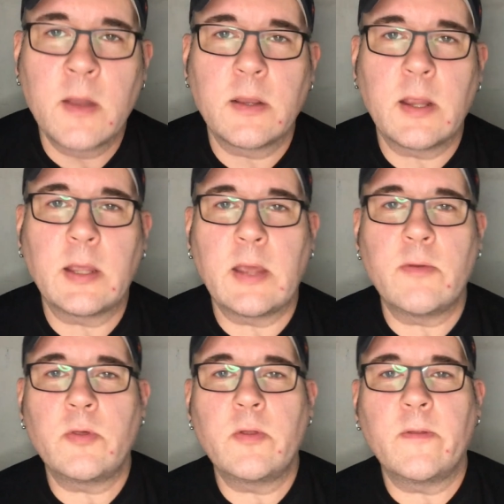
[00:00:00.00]
that
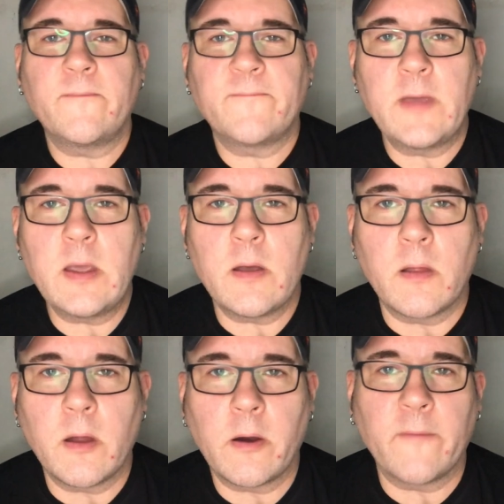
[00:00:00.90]
gives you the feel
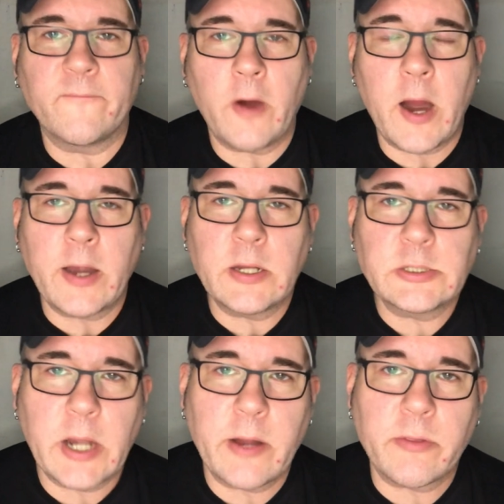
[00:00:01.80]
or a variety of
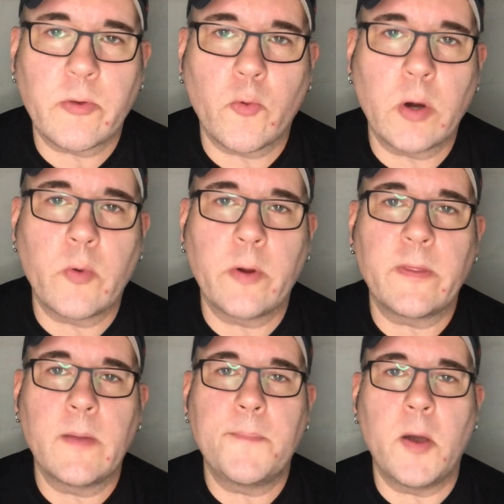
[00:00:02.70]
shots to work with
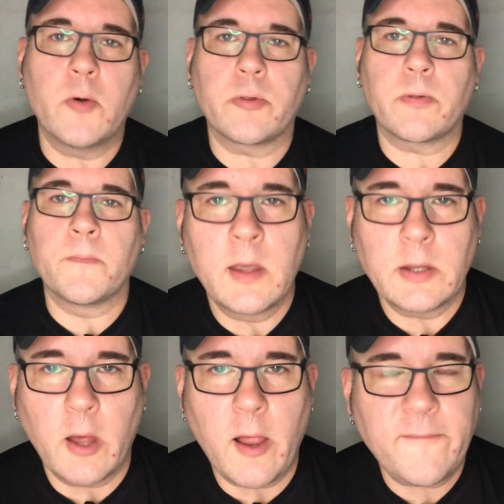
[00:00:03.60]
in post.
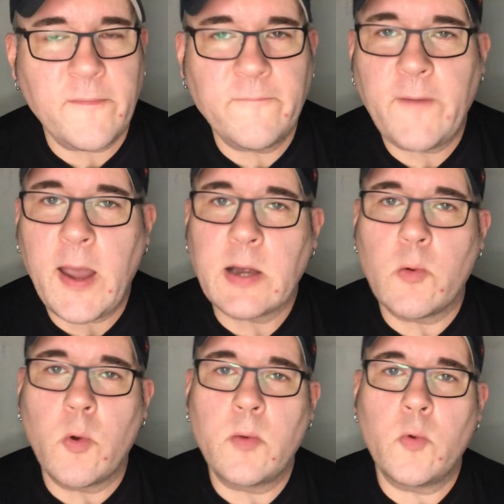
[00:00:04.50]
You'll often find that
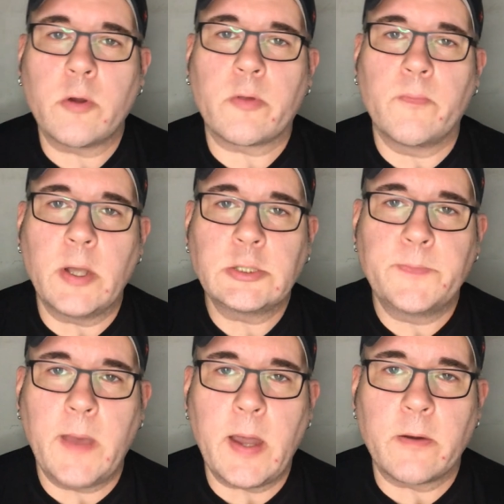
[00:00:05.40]
one works
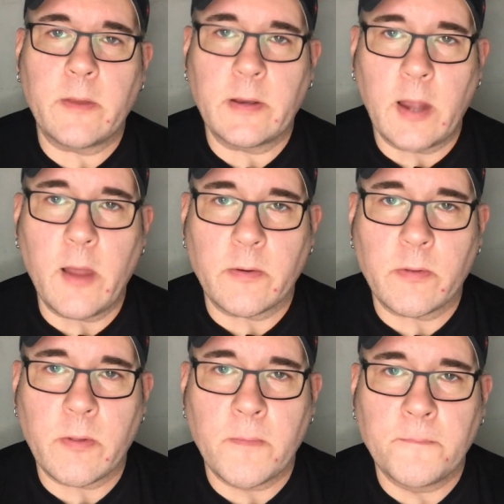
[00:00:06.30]
much better than the
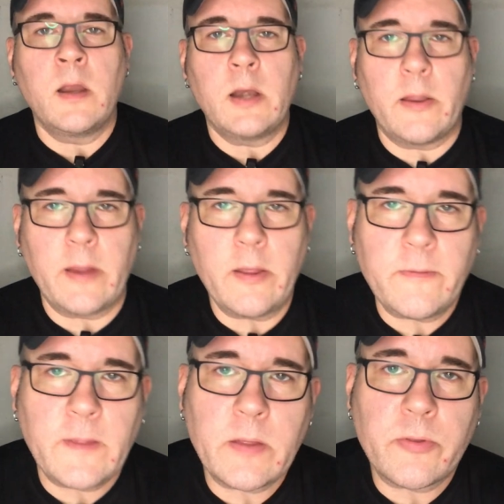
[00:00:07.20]
others. Now, the other
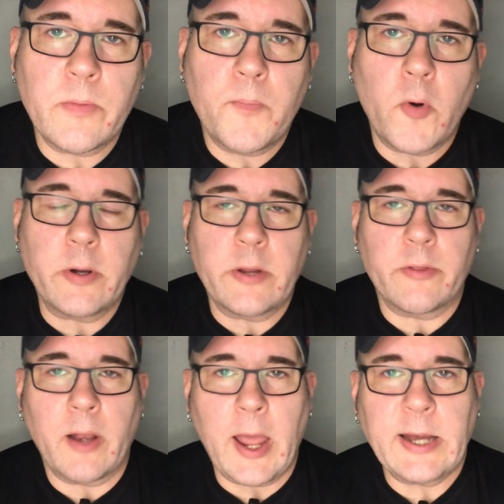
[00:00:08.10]
thing that's important
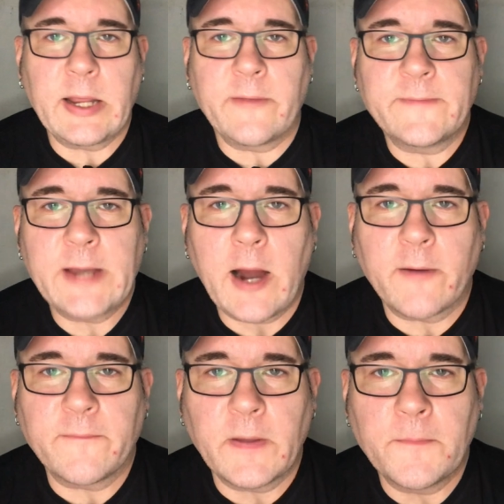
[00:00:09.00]
is lighting in
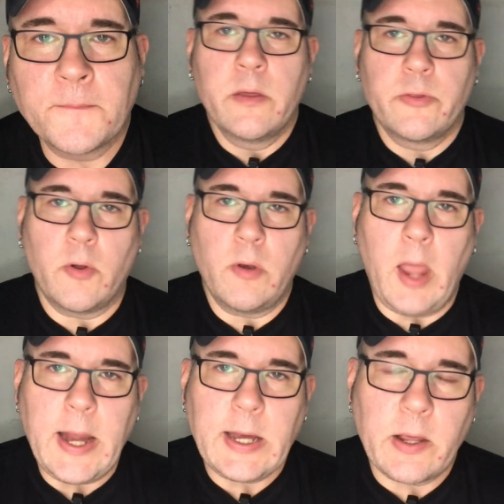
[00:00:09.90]
photography. So
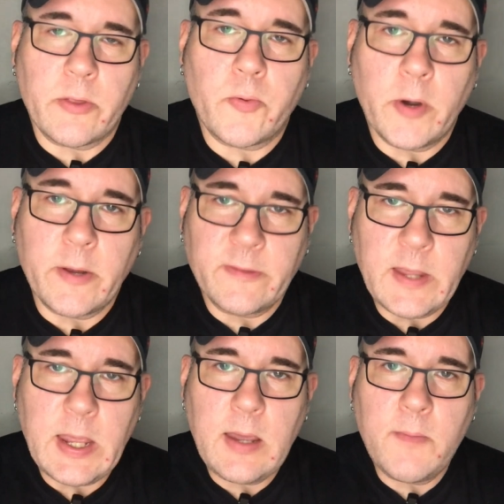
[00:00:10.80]
lighting is one of
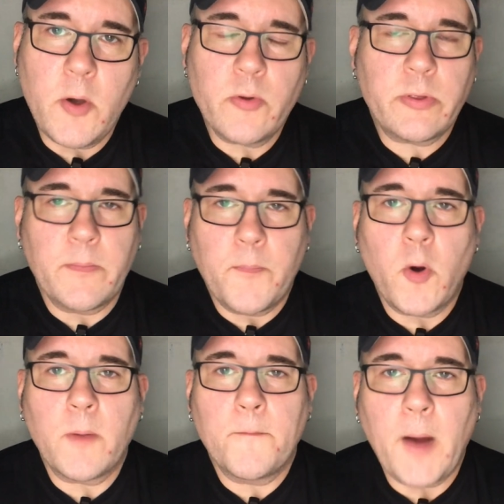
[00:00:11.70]
the most
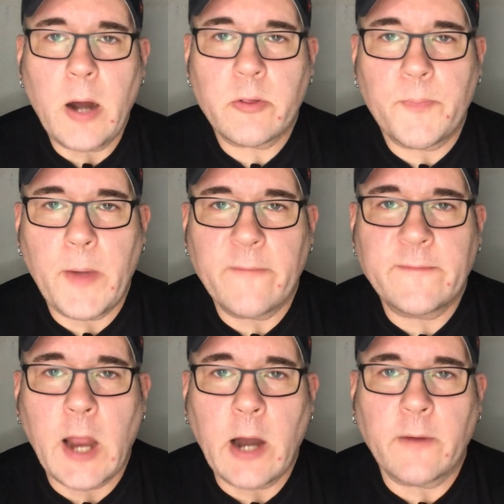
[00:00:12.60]
important parts about
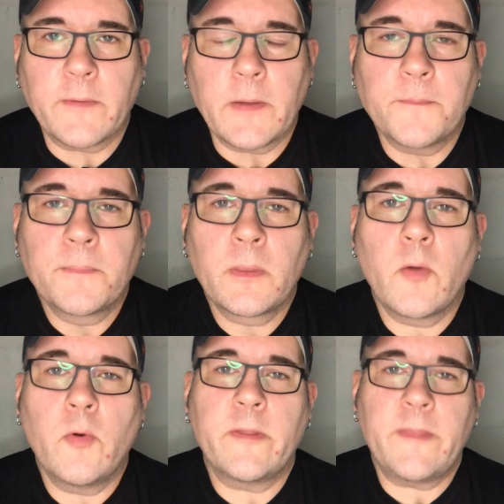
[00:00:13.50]
photography.
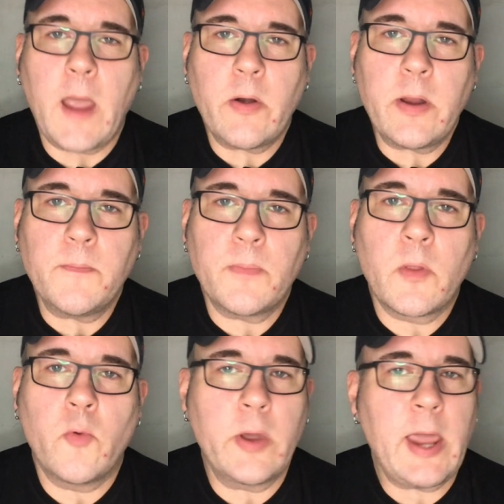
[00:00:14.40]
Without it,
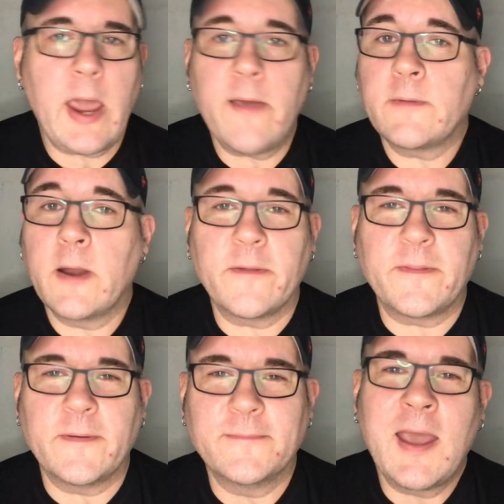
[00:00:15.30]
we have
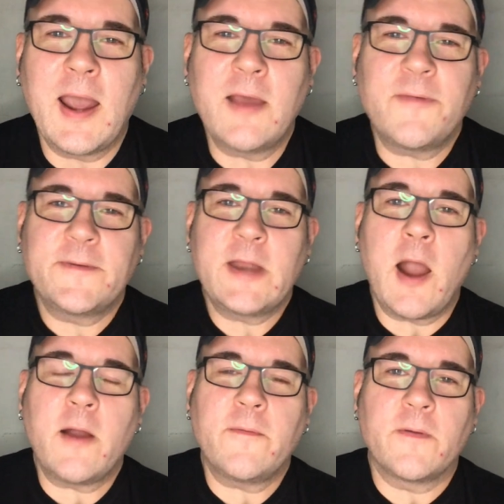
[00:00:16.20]
nothing. As
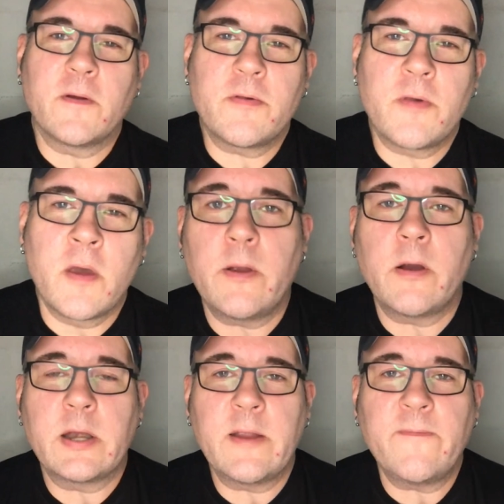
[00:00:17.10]
photographers, there are
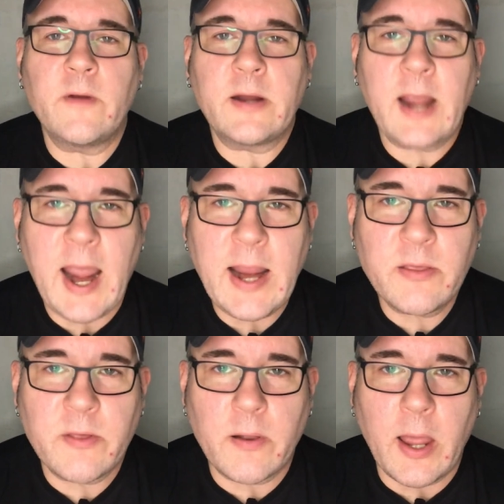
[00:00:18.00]
different
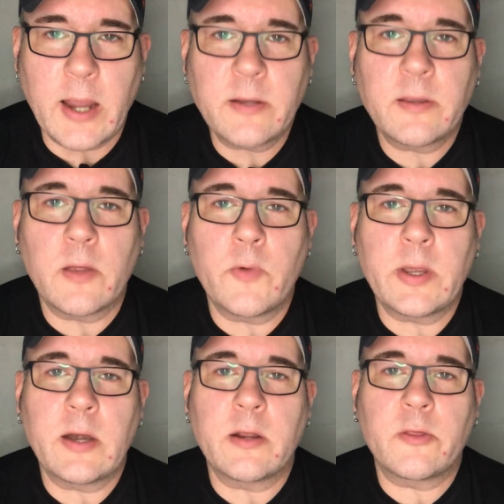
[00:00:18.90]
kinds of light that we
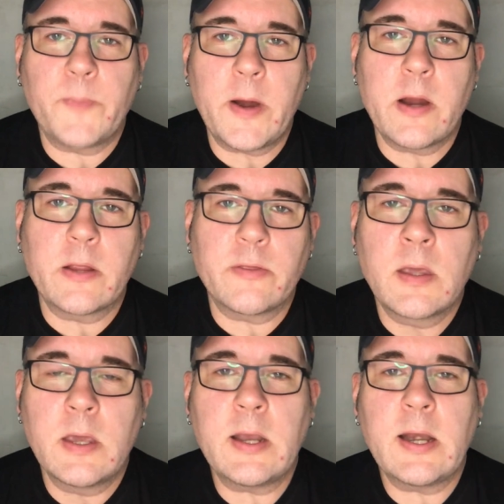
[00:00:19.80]
can experience.
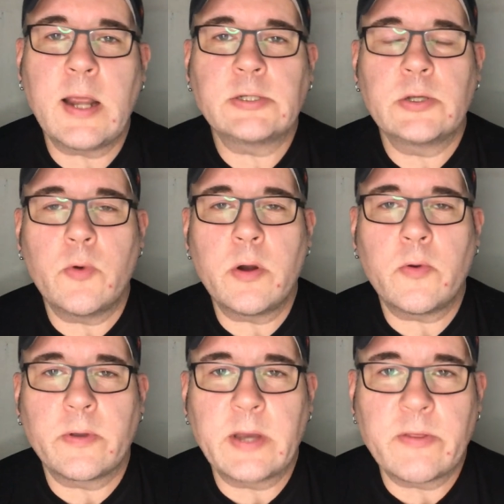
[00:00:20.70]
You can actually work
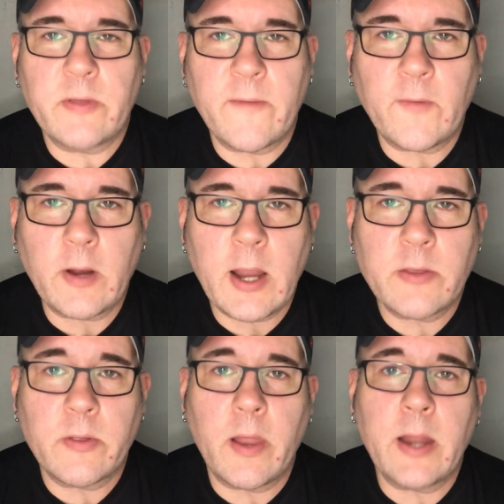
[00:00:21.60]
with these different
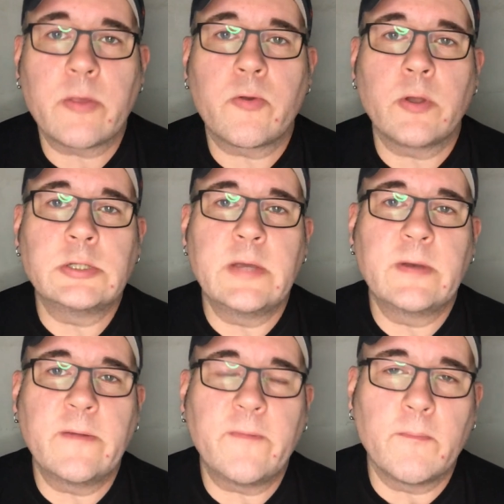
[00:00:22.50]
kinds of lights to achieve
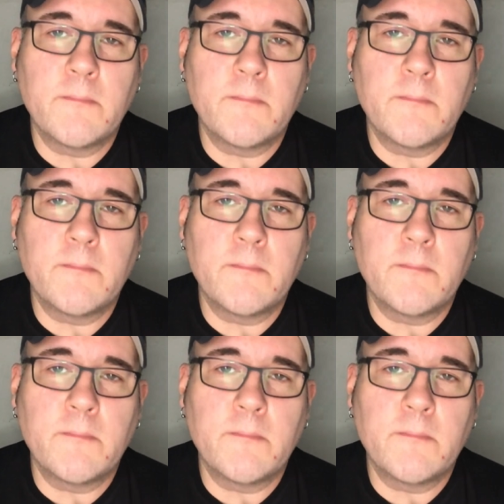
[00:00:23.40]
different